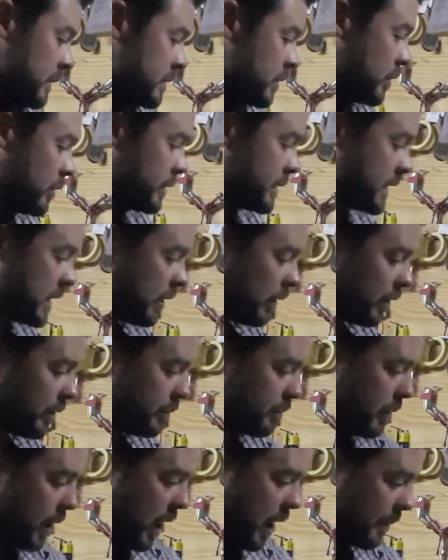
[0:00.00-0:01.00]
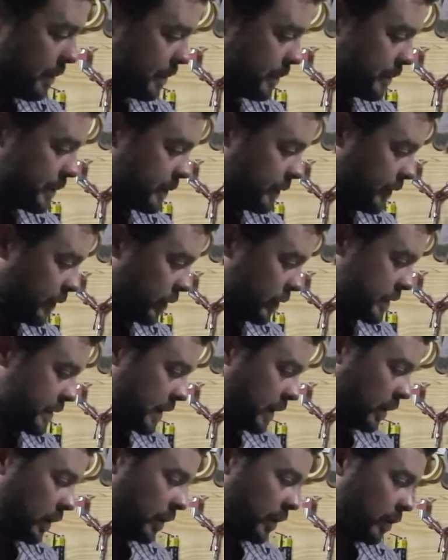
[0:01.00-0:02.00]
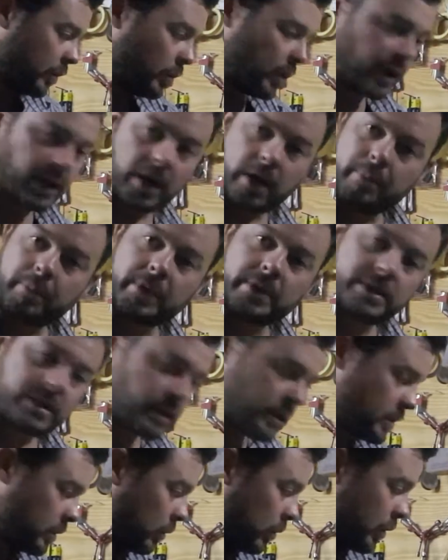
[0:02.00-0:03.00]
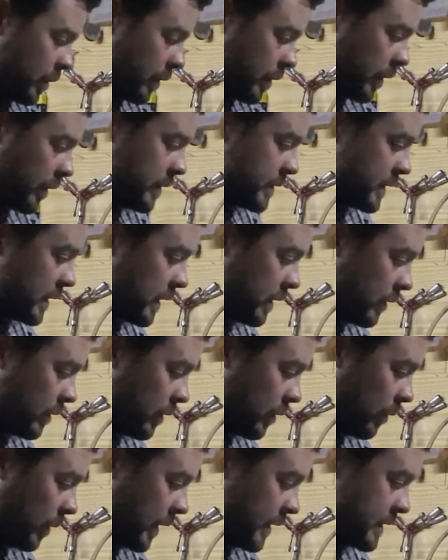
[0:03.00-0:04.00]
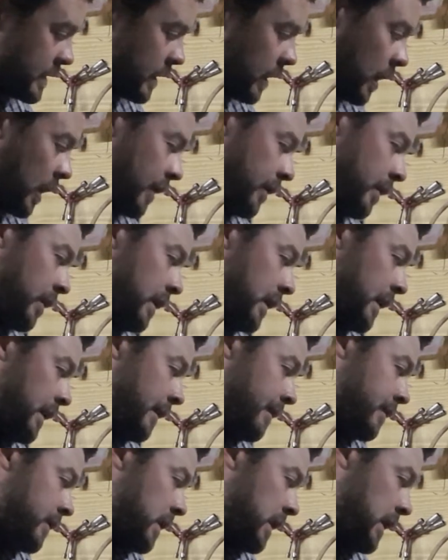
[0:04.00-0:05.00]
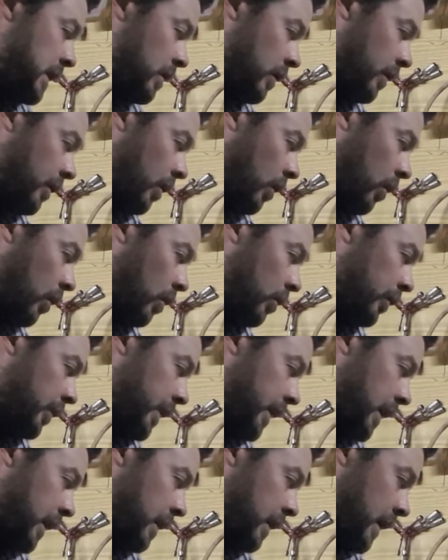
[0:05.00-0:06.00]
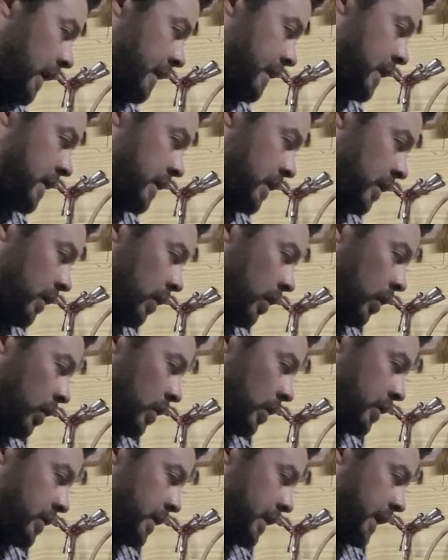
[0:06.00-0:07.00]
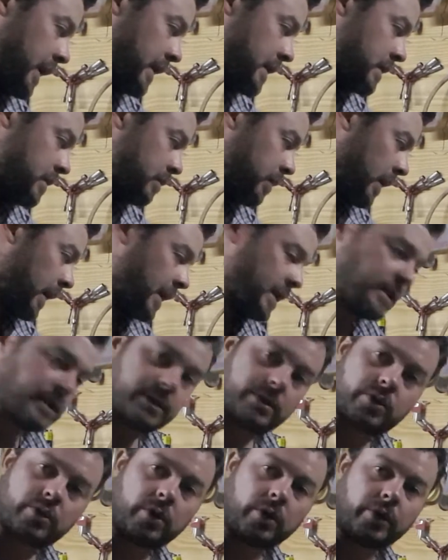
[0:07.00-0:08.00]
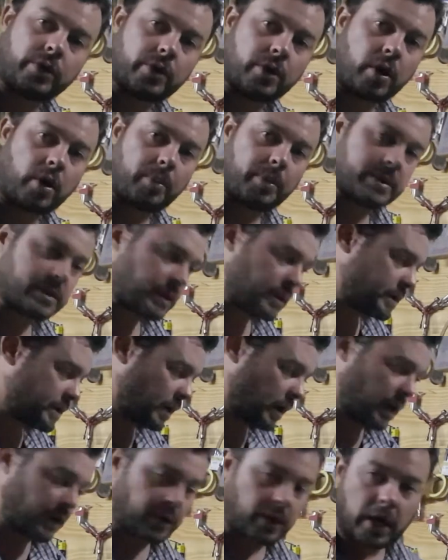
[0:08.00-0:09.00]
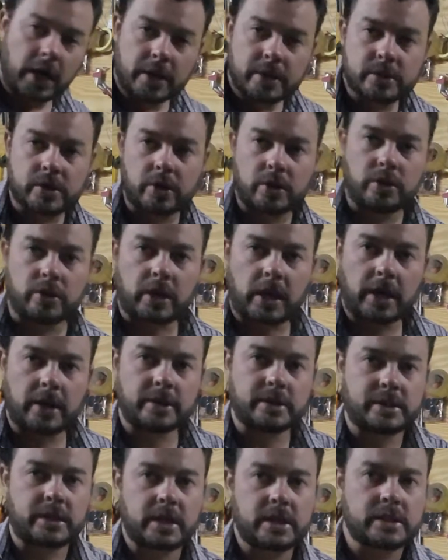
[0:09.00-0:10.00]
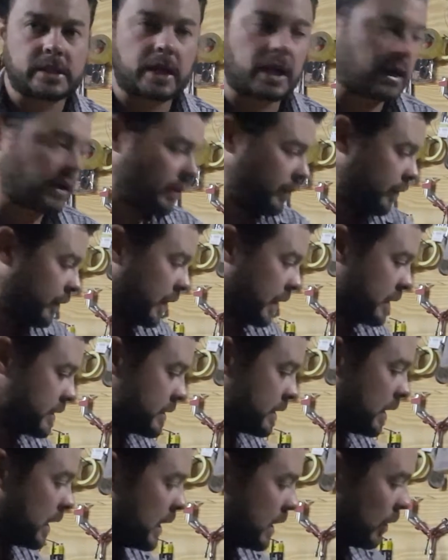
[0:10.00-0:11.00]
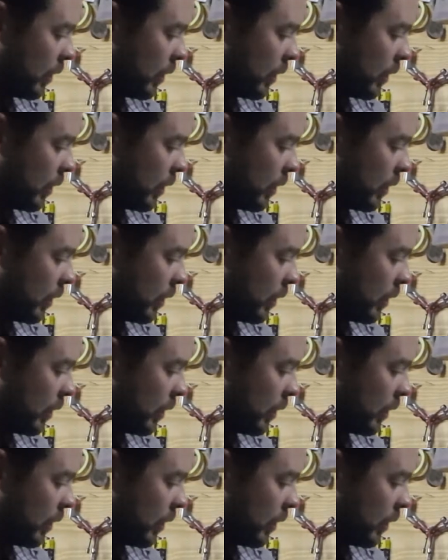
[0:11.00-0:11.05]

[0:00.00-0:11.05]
So you'll see on my fuel cell, what happens is the water goes in on the one side, in on a hole there, and then the hole on the next plate is drilled on the opposite side. So you get a zigzag effect.